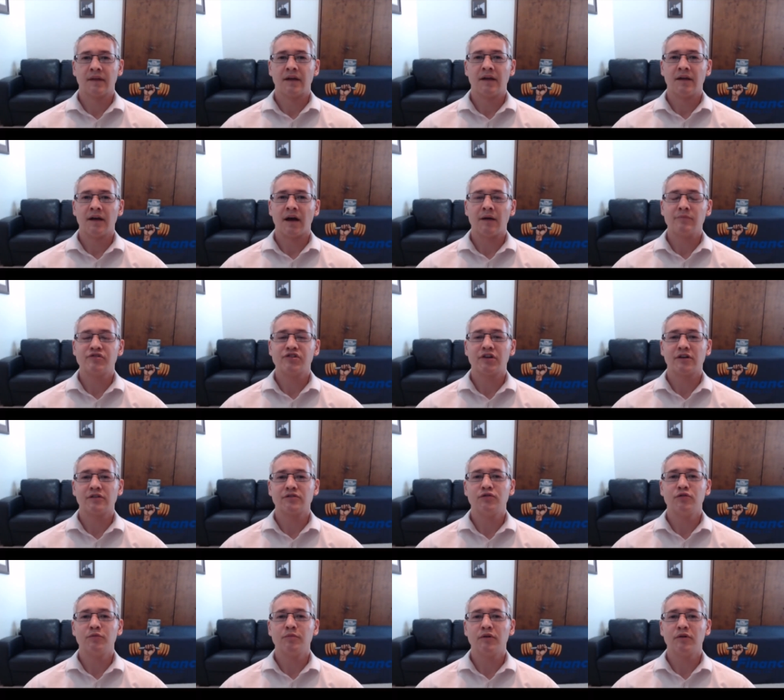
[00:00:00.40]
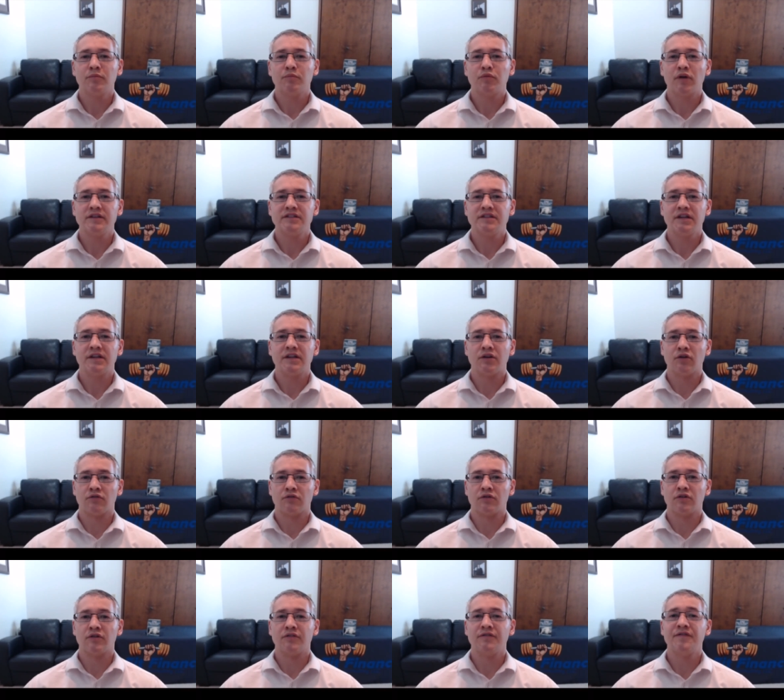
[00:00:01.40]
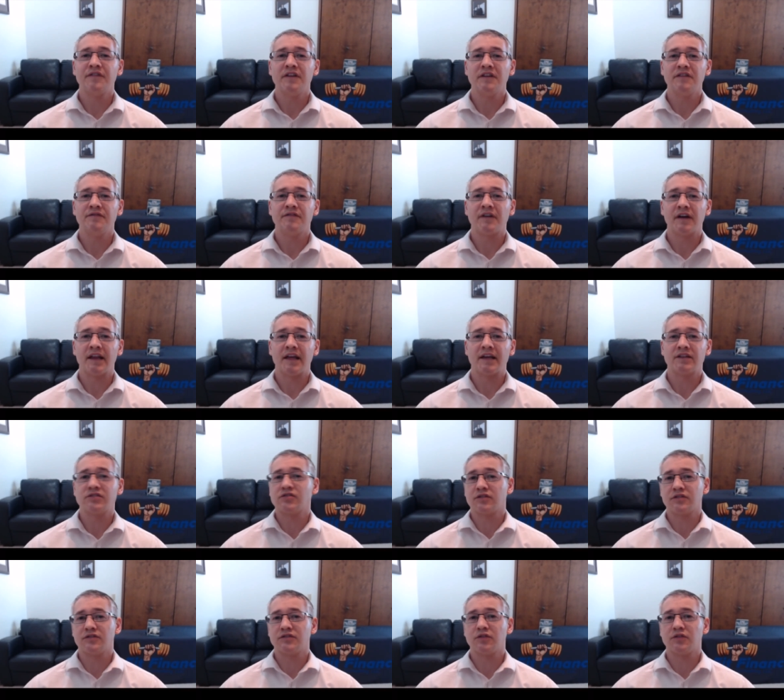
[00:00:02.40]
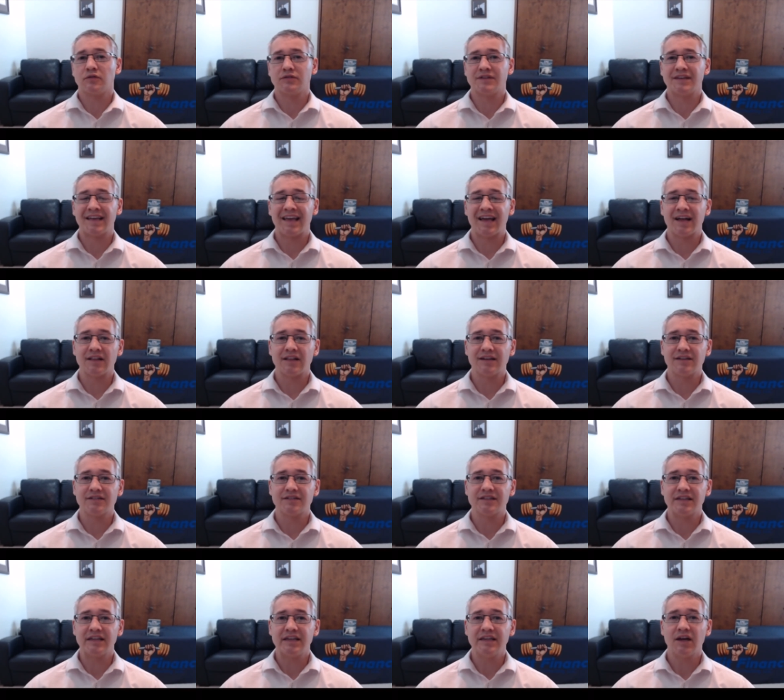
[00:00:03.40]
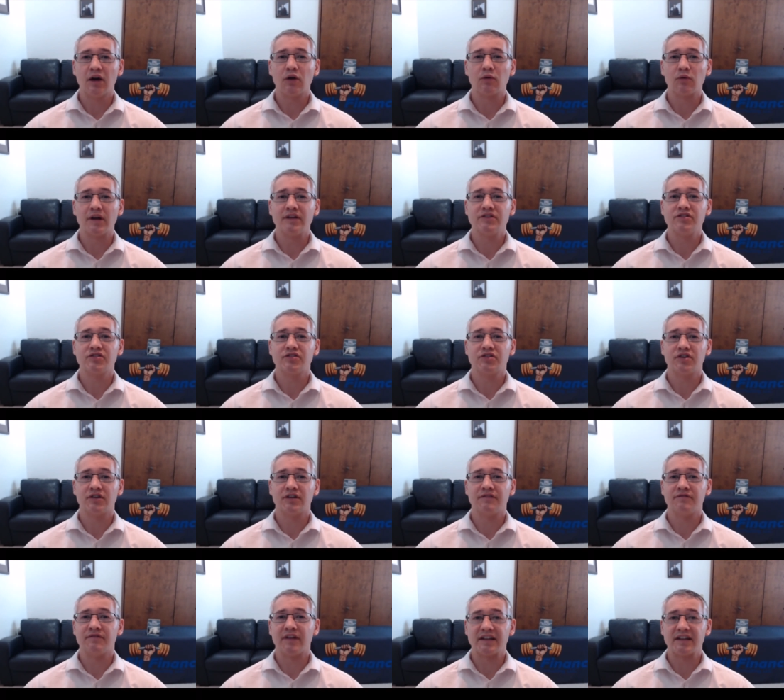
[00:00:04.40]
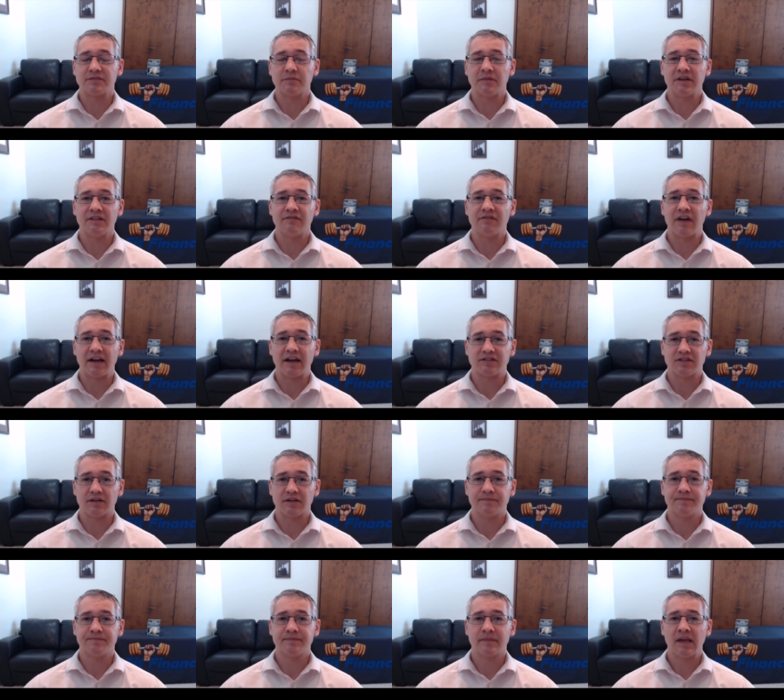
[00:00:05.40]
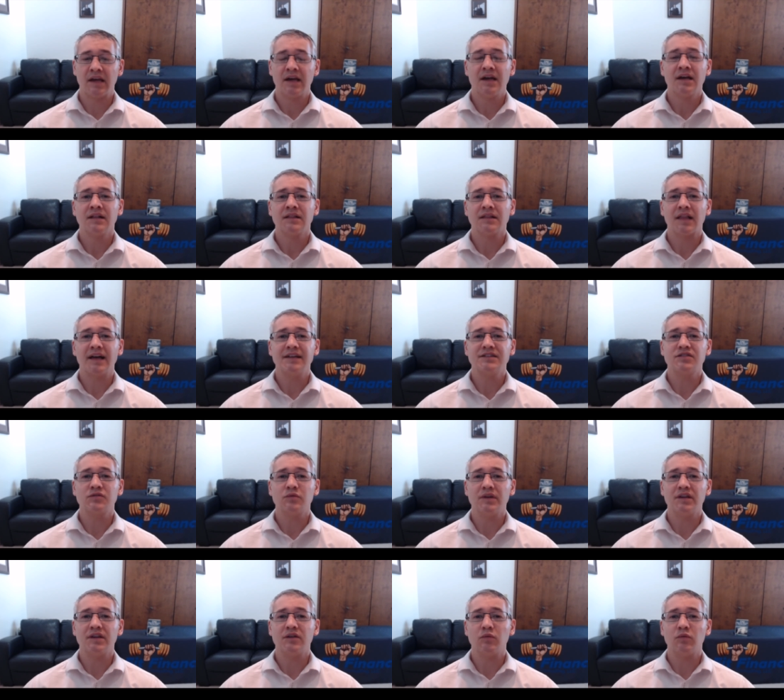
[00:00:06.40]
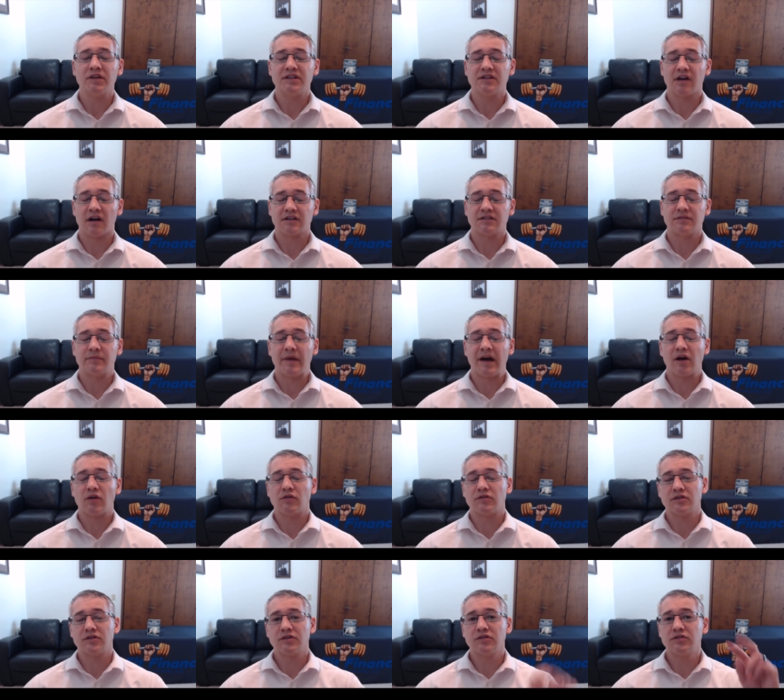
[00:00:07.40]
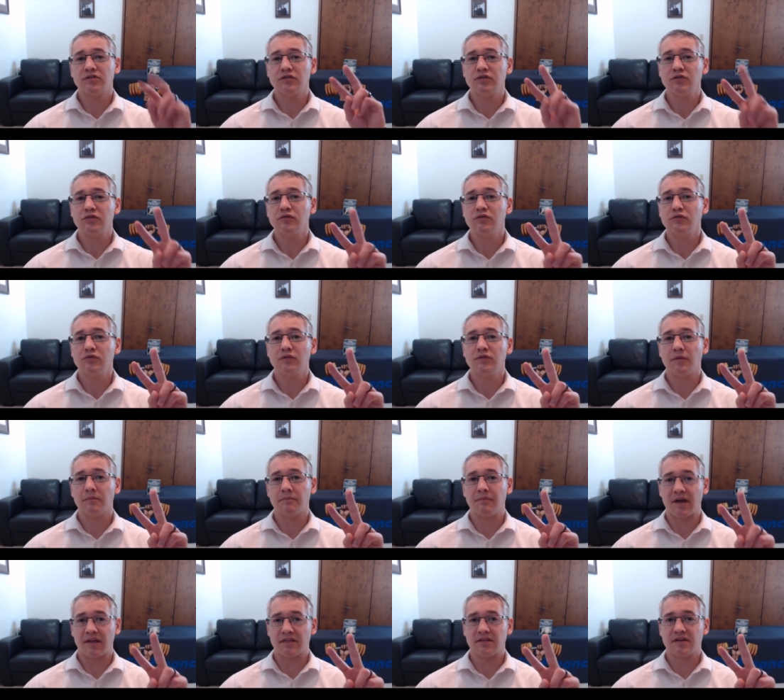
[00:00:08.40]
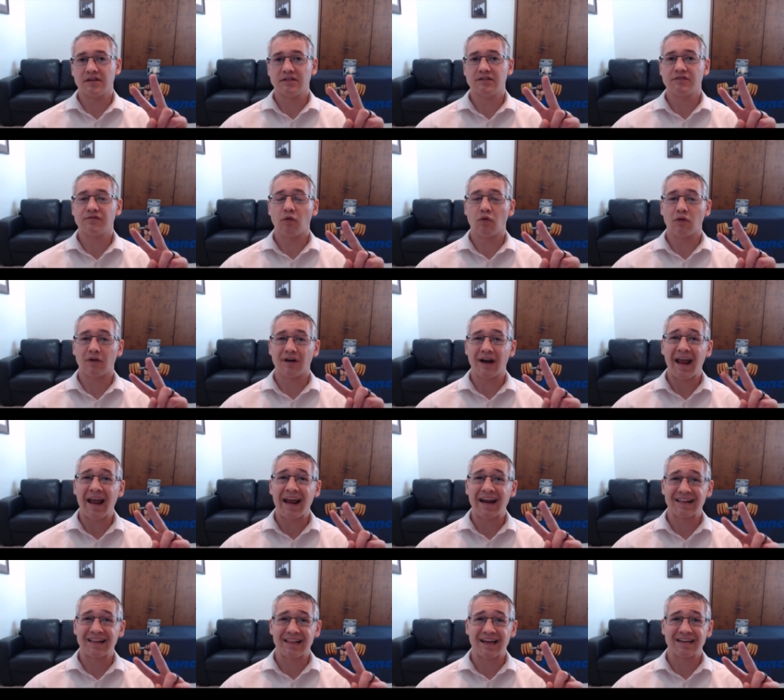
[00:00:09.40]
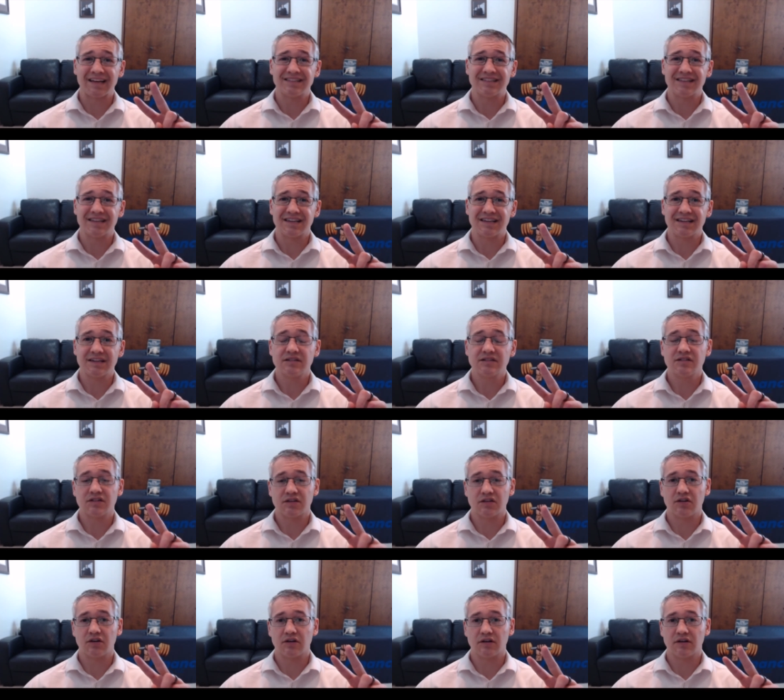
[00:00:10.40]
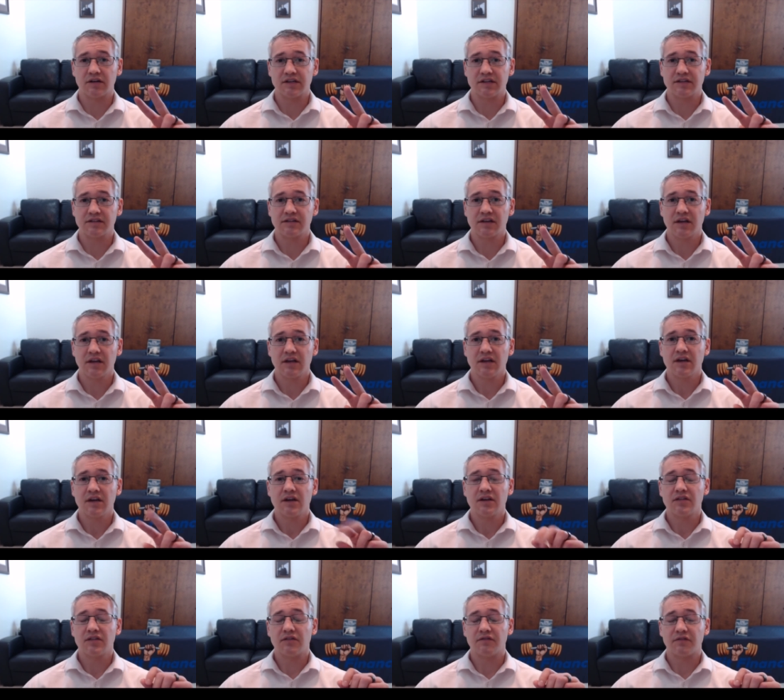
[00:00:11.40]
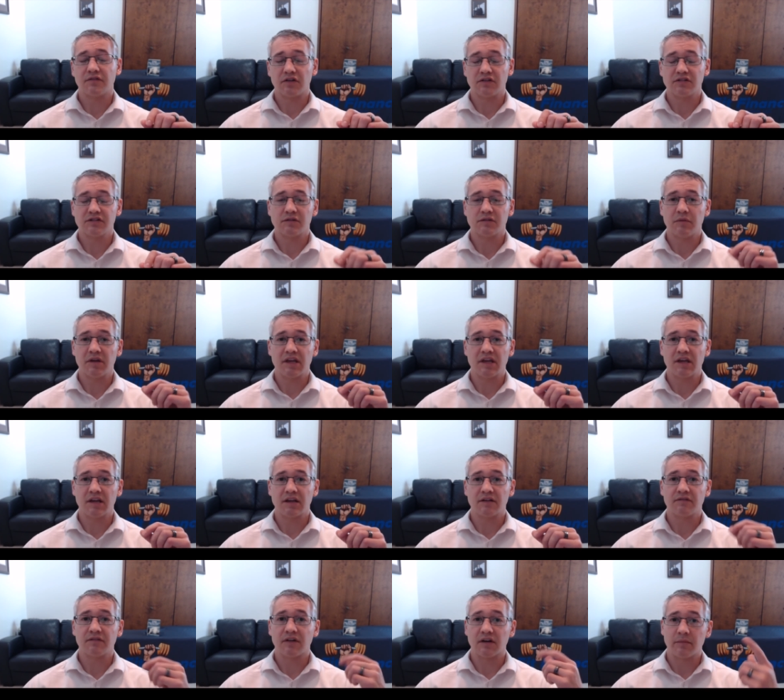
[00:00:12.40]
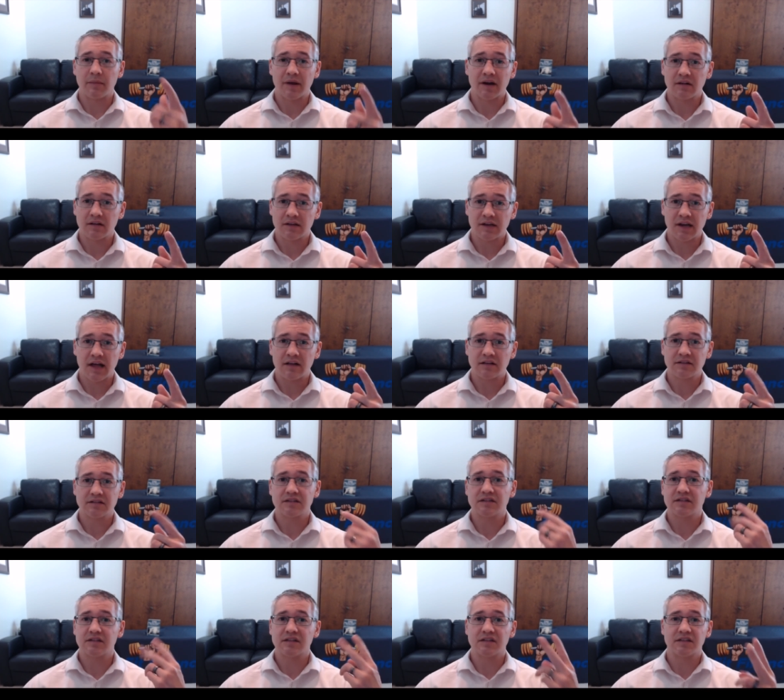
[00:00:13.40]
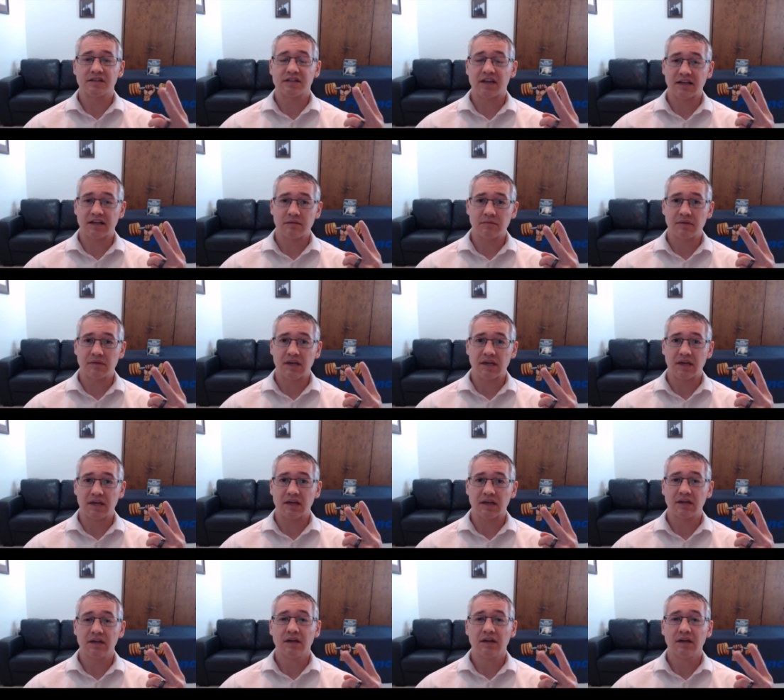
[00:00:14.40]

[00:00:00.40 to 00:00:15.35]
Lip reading: I'm Sean Cooper, president and owner of Fit Financial Consulting, LLC, a registered investment advisor. Last week, we talked about two methods for analyzing securities. The first being fundamental analysis and the second being